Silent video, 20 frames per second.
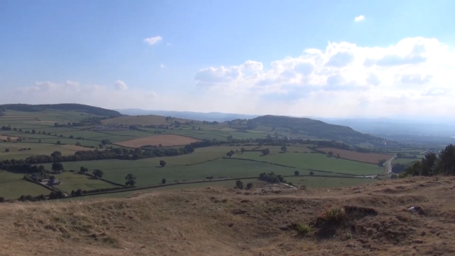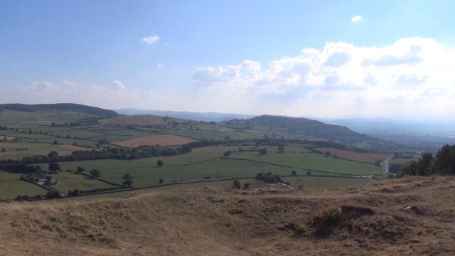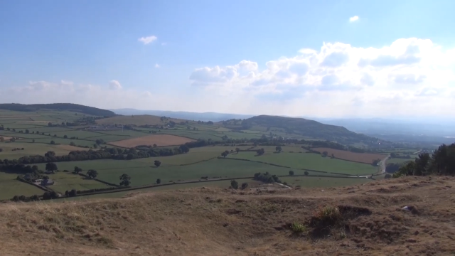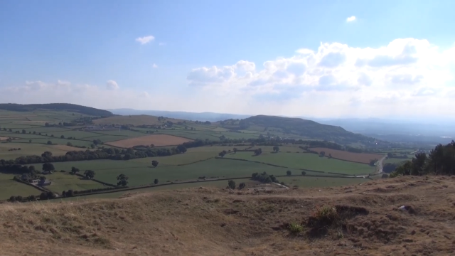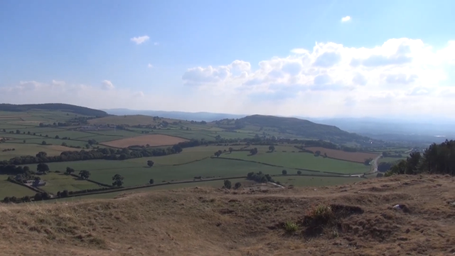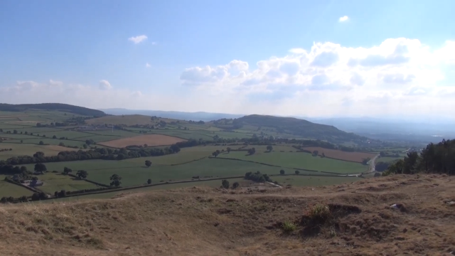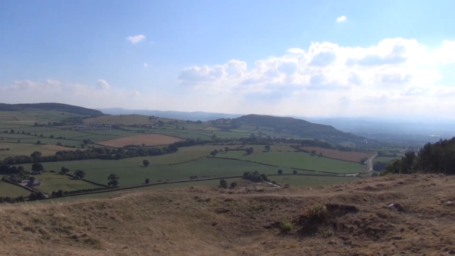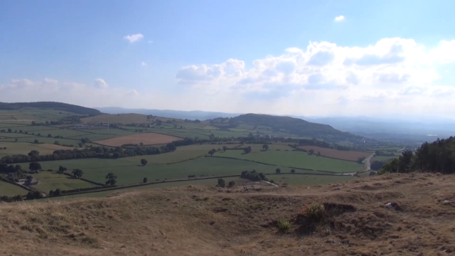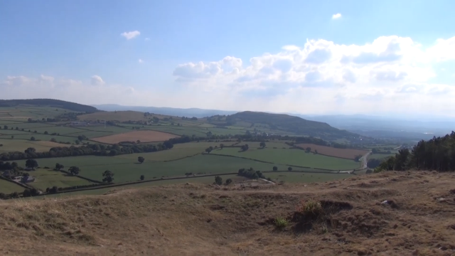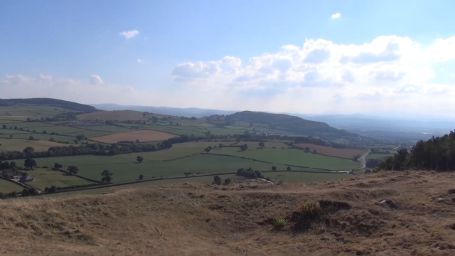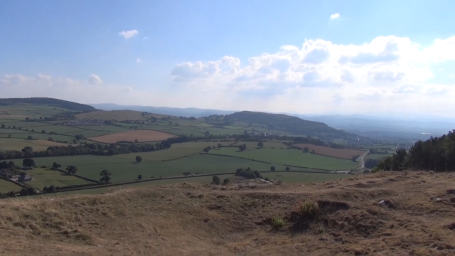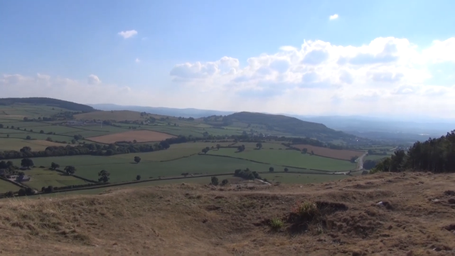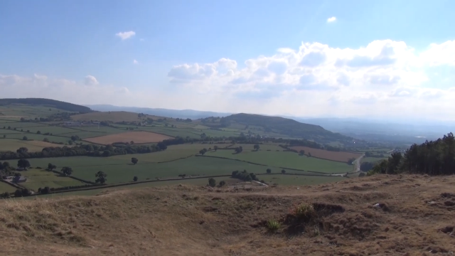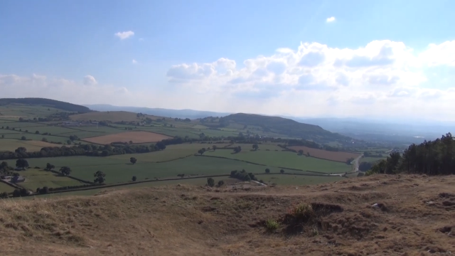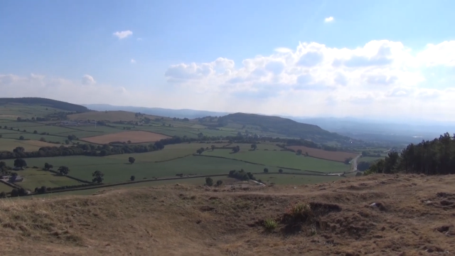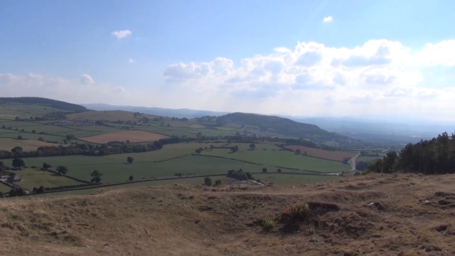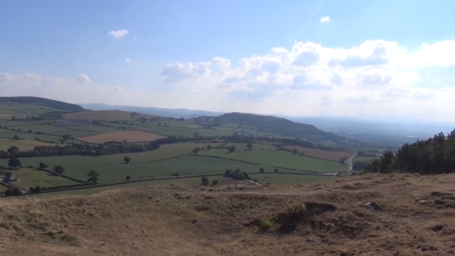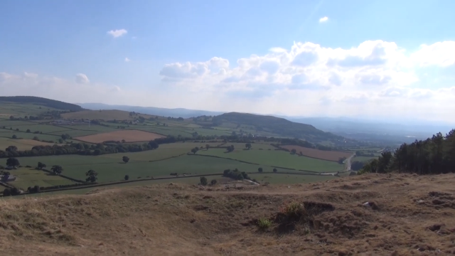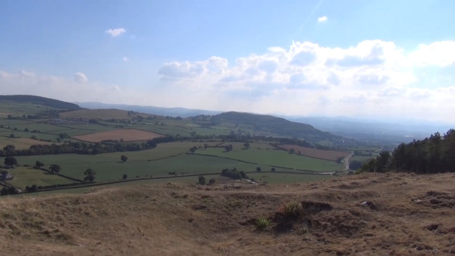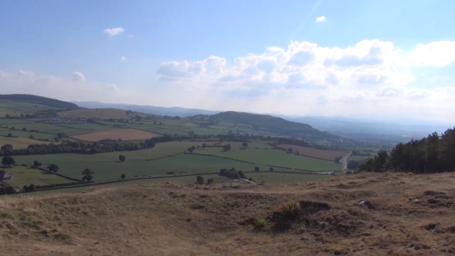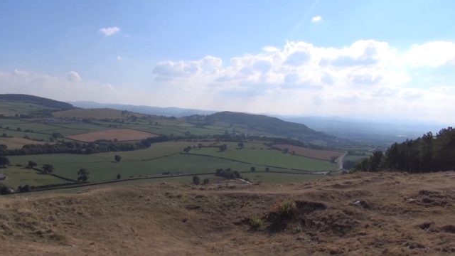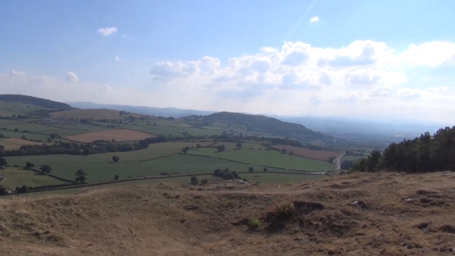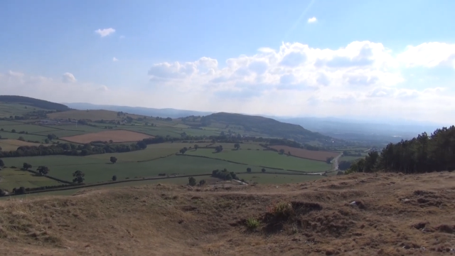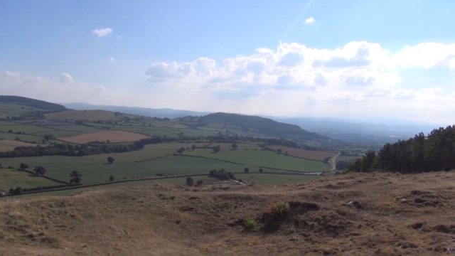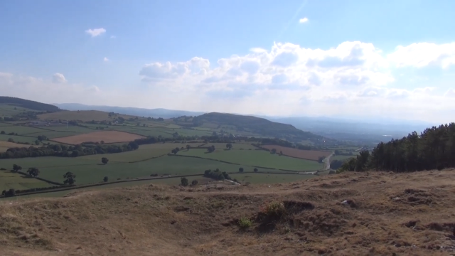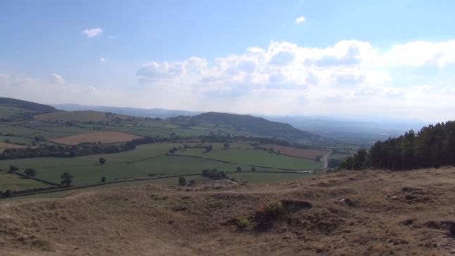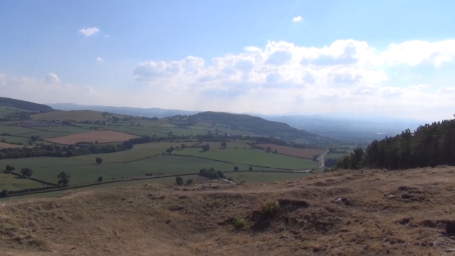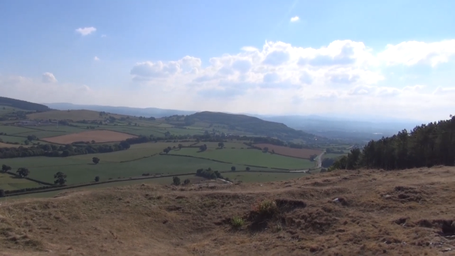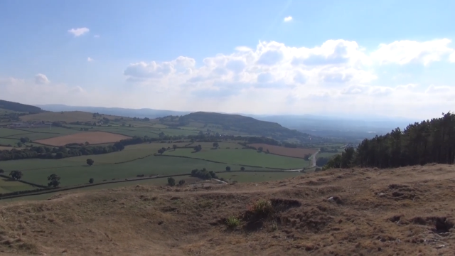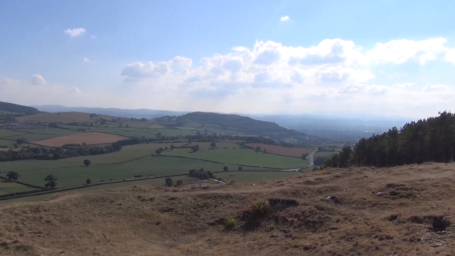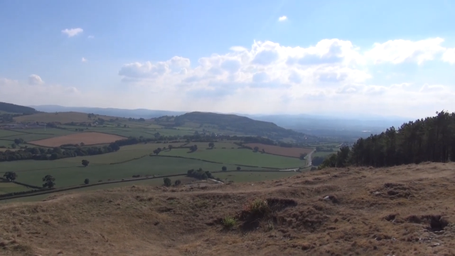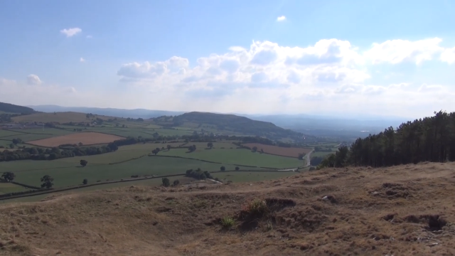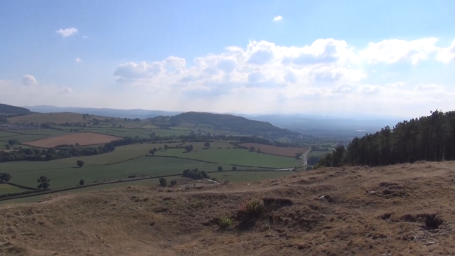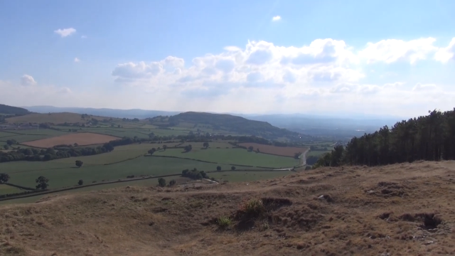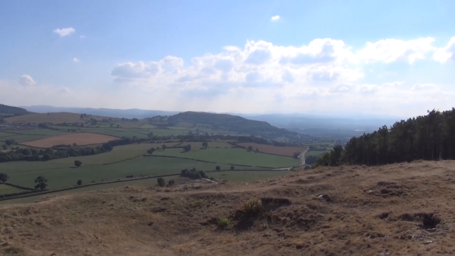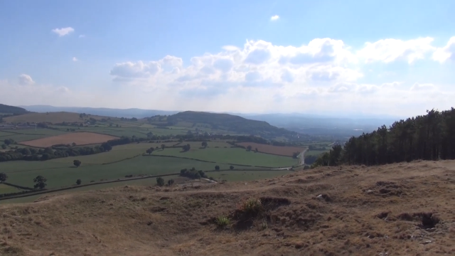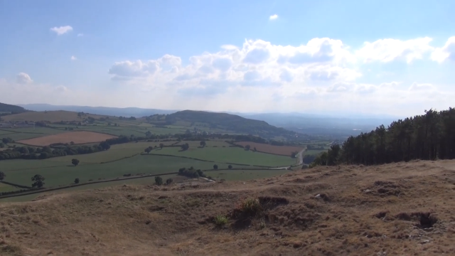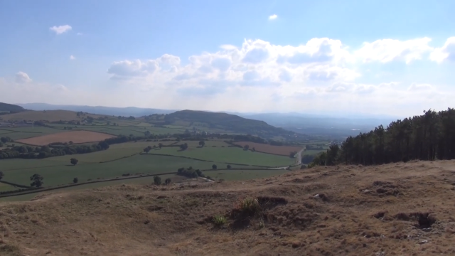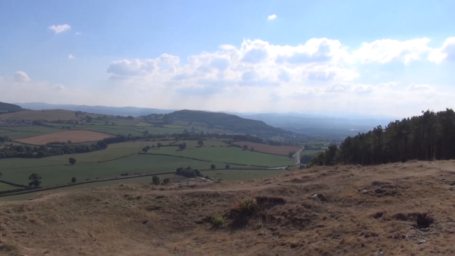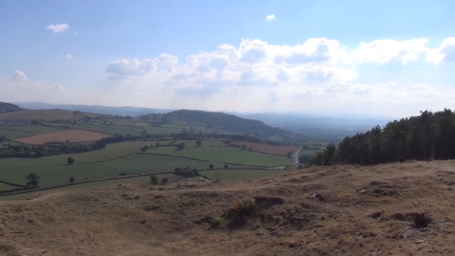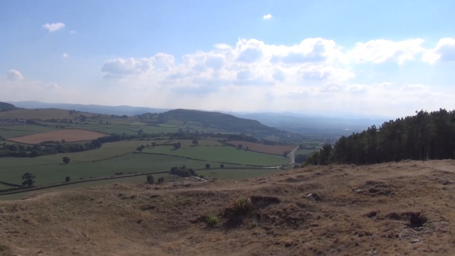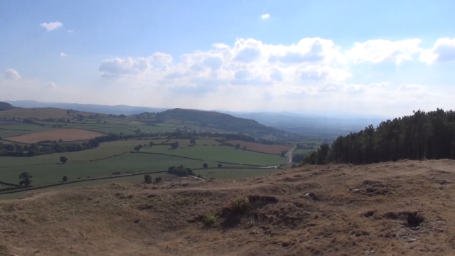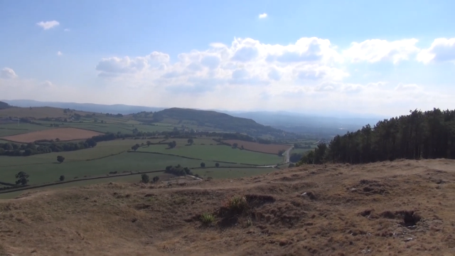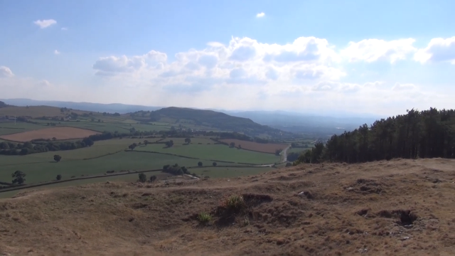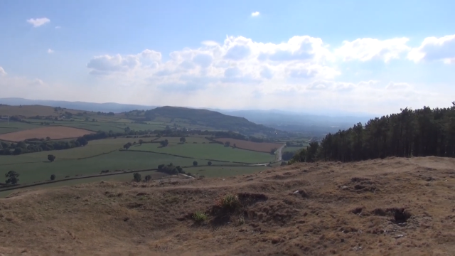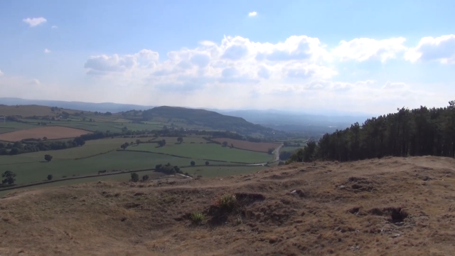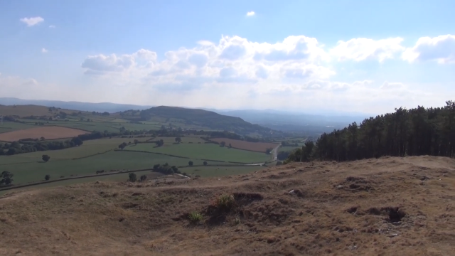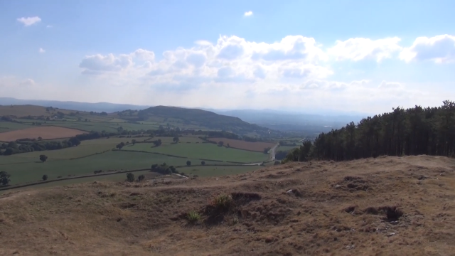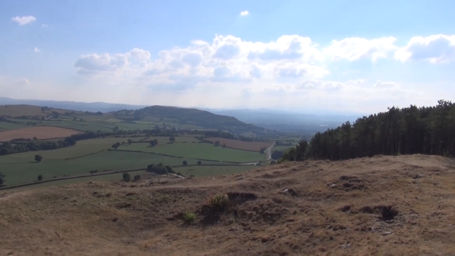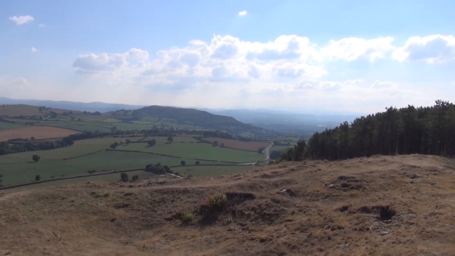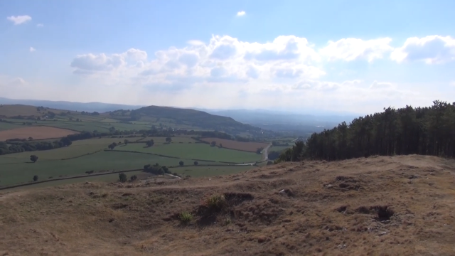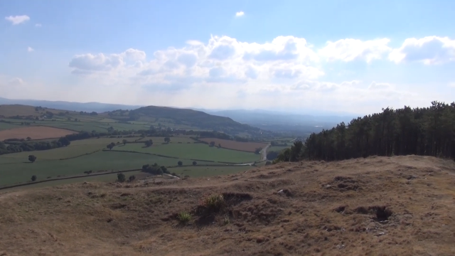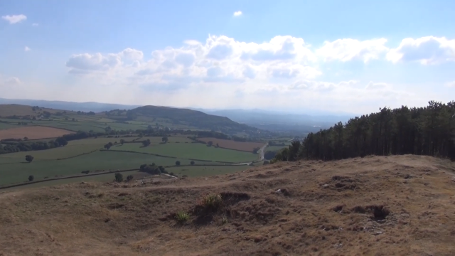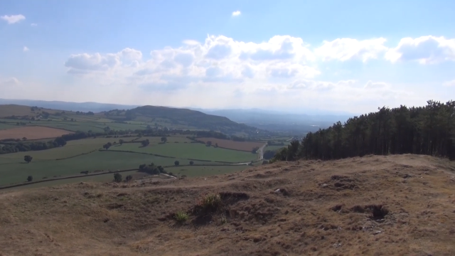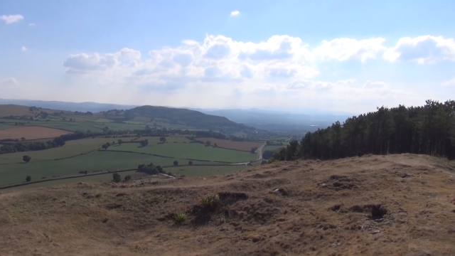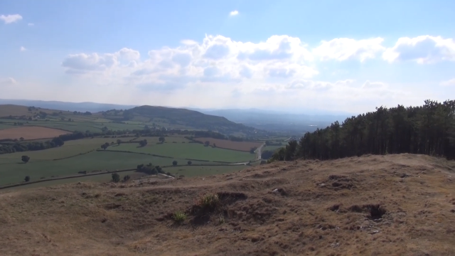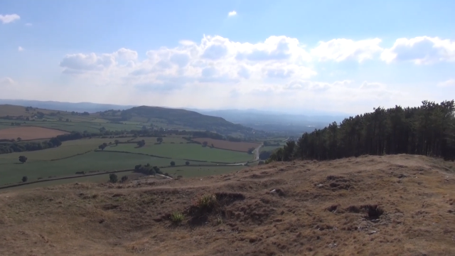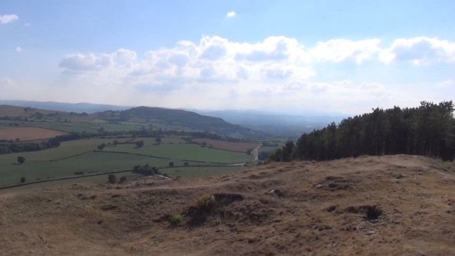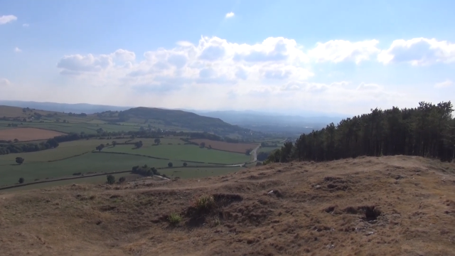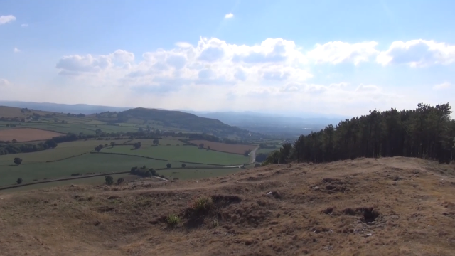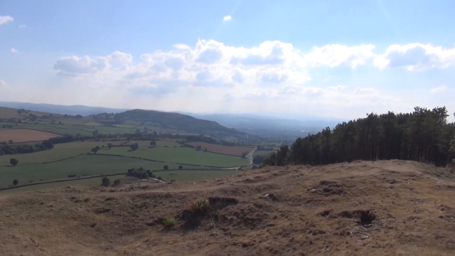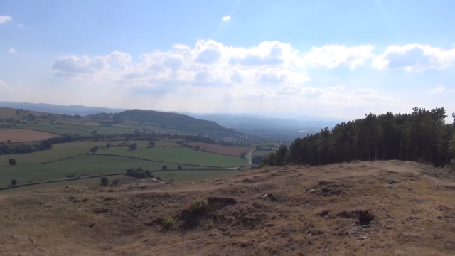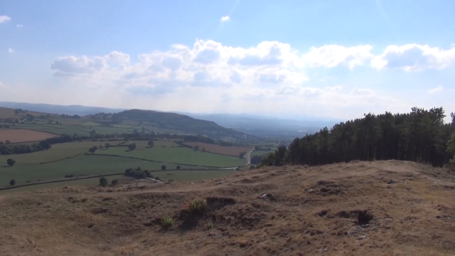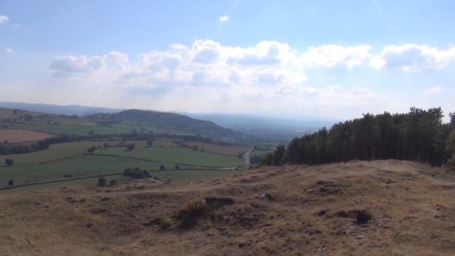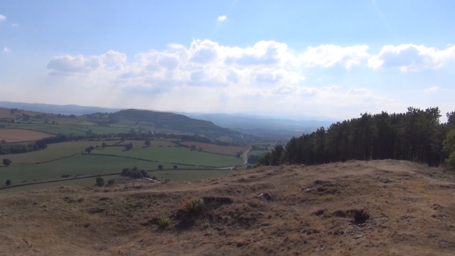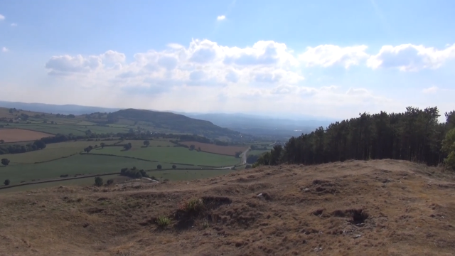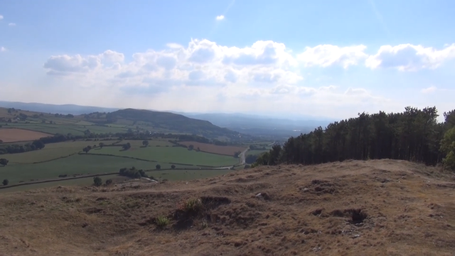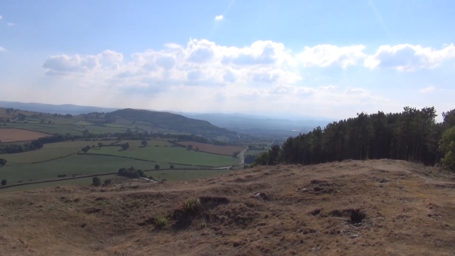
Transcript: Nobody's mouth can be seen.